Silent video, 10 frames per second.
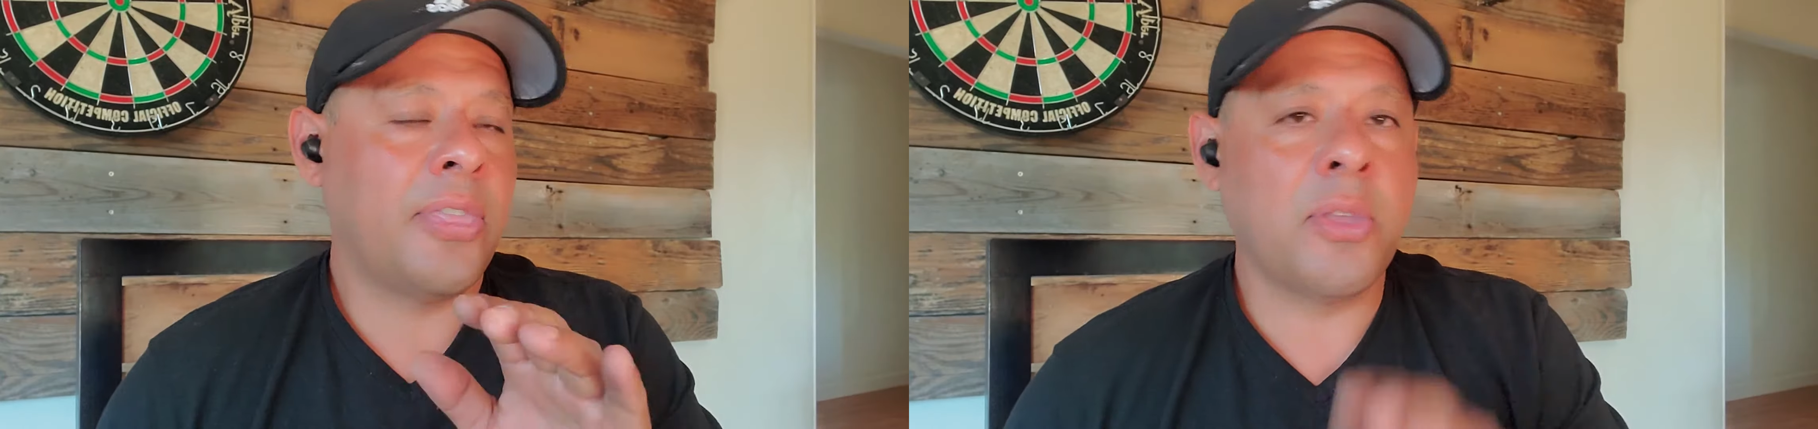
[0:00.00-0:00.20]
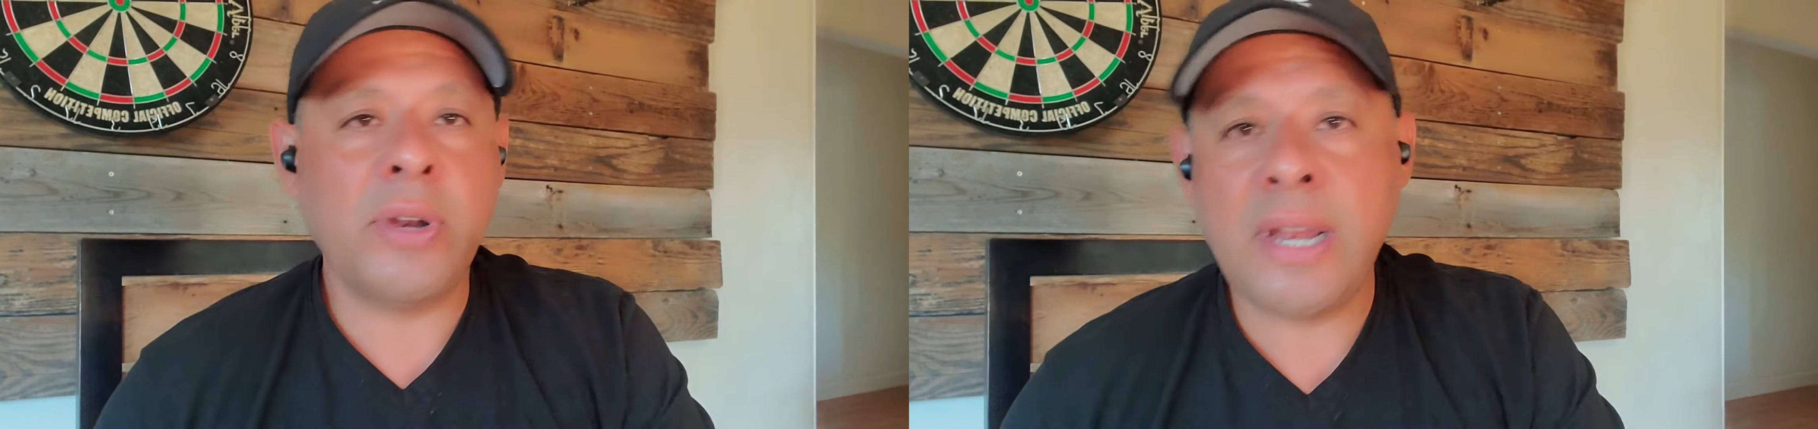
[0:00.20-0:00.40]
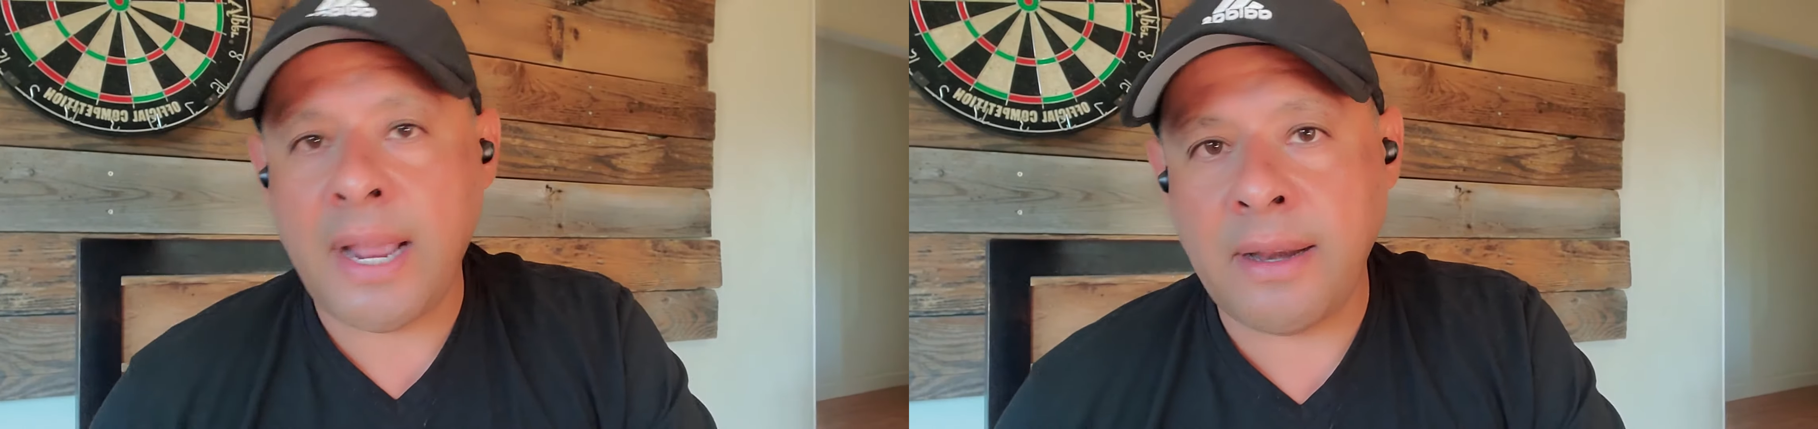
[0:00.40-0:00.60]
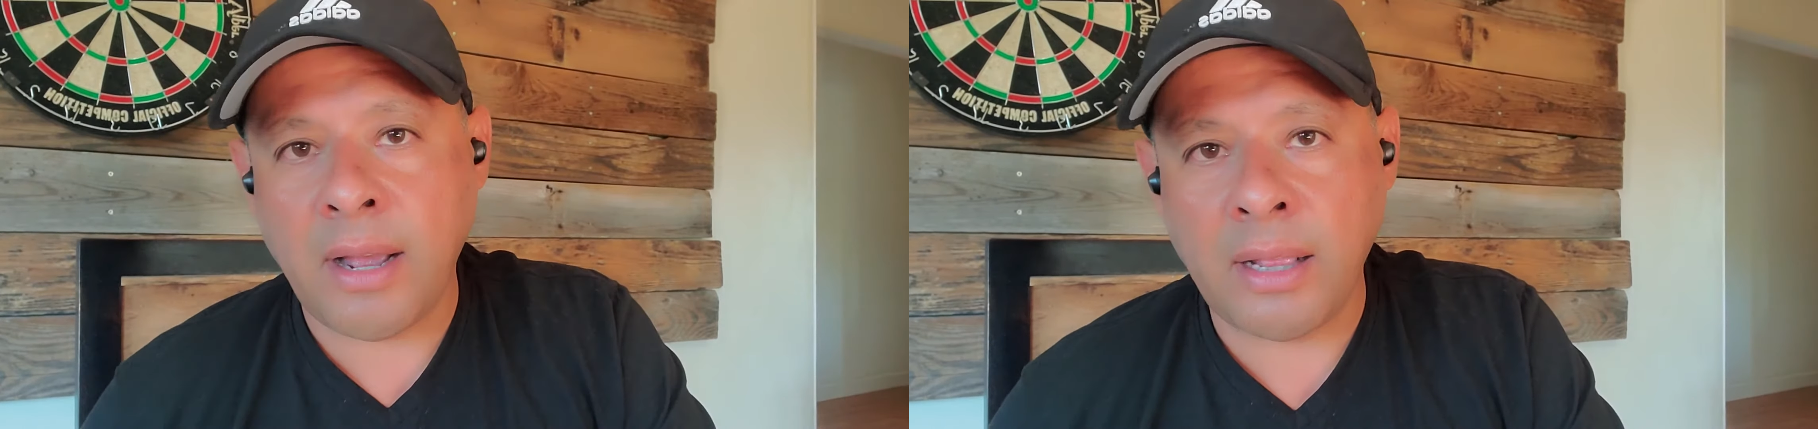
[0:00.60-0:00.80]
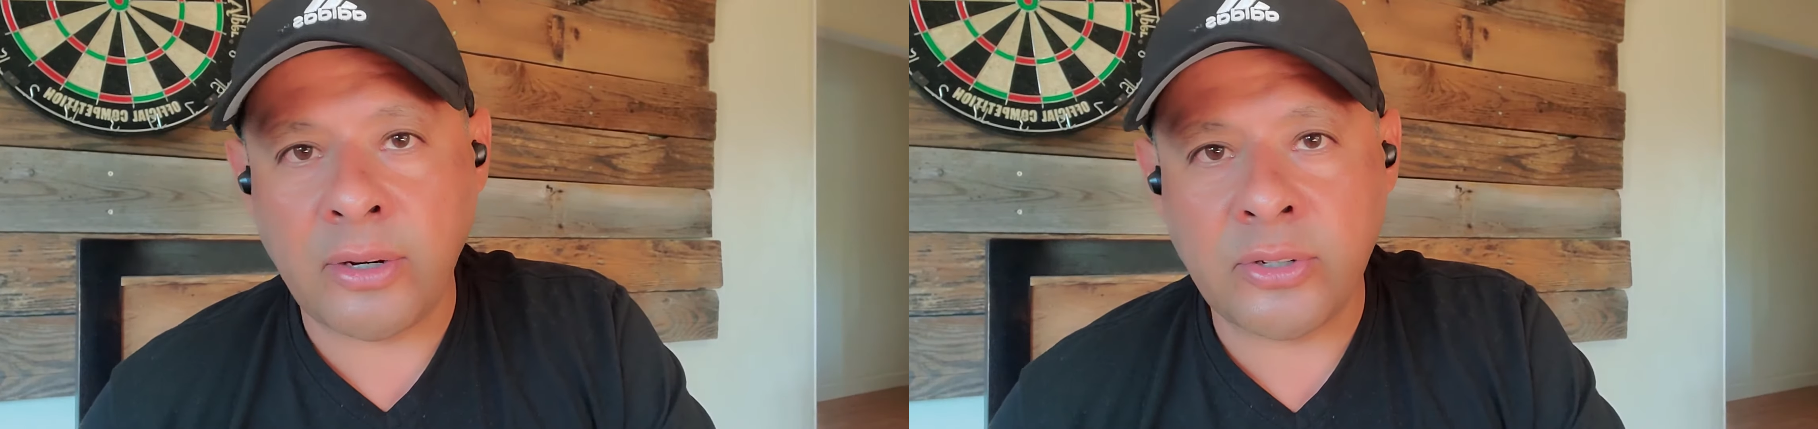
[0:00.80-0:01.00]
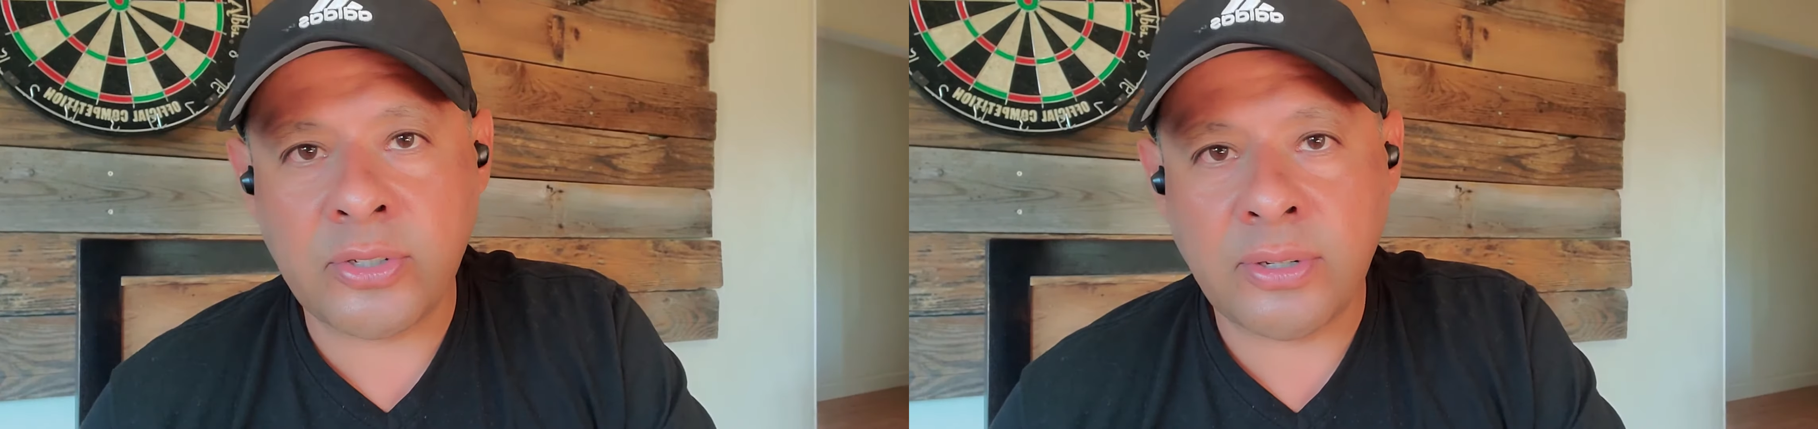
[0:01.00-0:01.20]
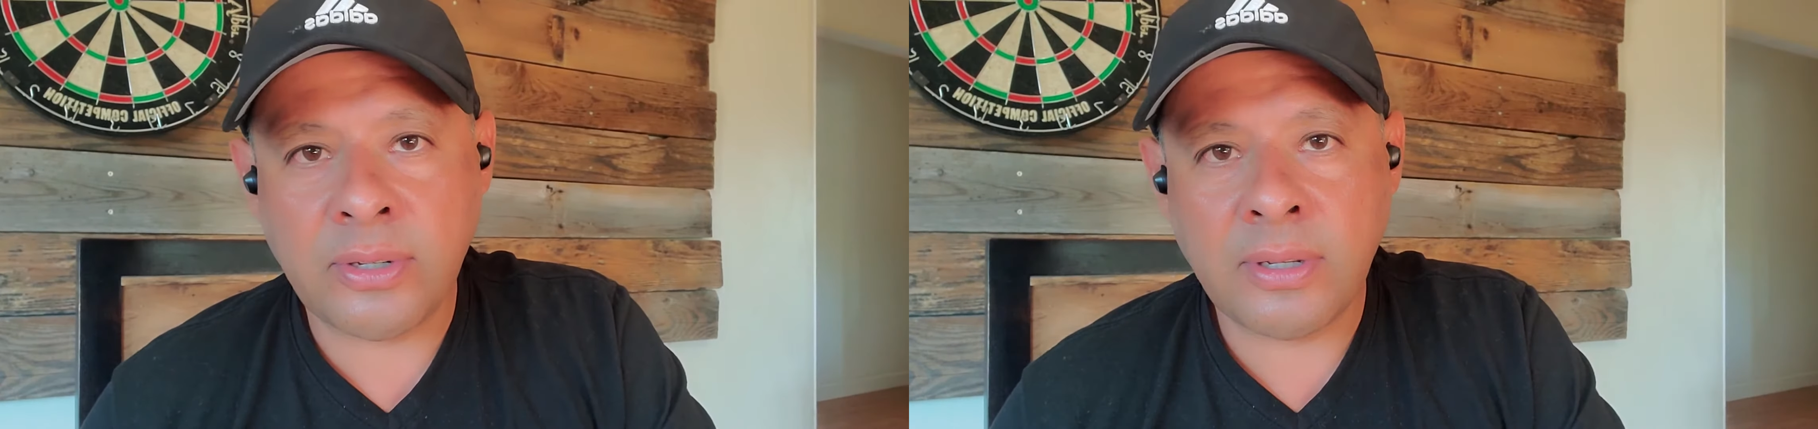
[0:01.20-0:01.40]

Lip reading: $39.